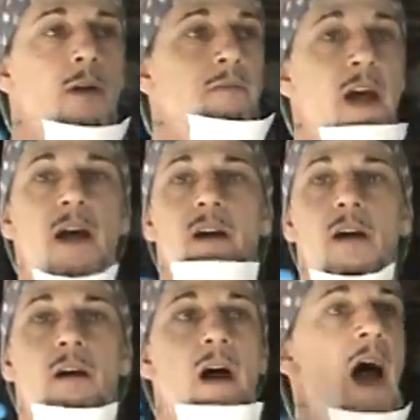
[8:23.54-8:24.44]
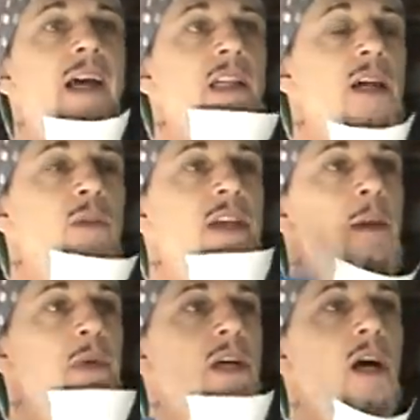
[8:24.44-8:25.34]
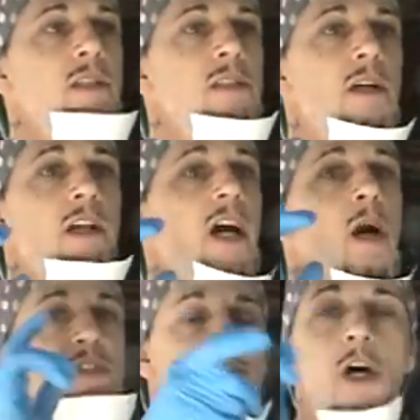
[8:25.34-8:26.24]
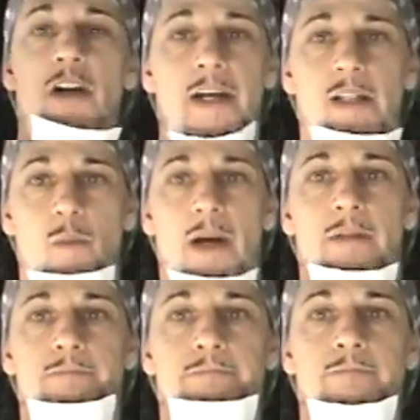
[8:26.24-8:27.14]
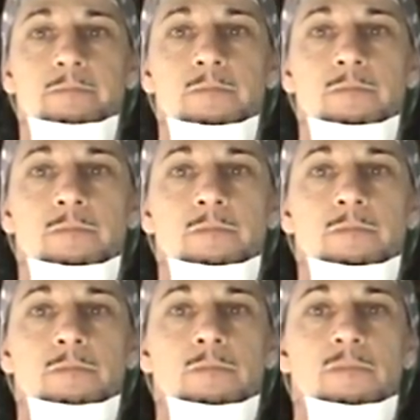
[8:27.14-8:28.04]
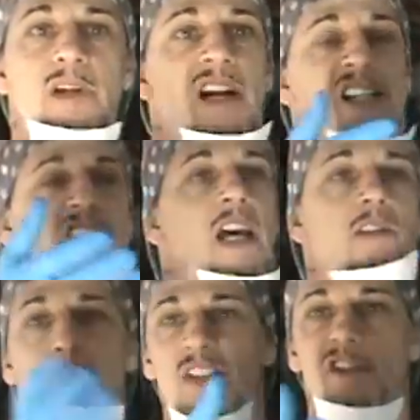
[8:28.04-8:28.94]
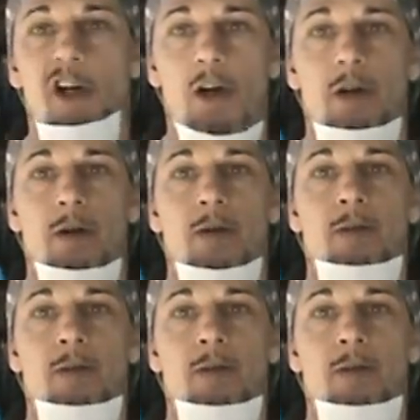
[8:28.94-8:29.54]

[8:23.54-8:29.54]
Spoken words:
that I can live with that because the car was junk anyway. And I saved a piece of turd.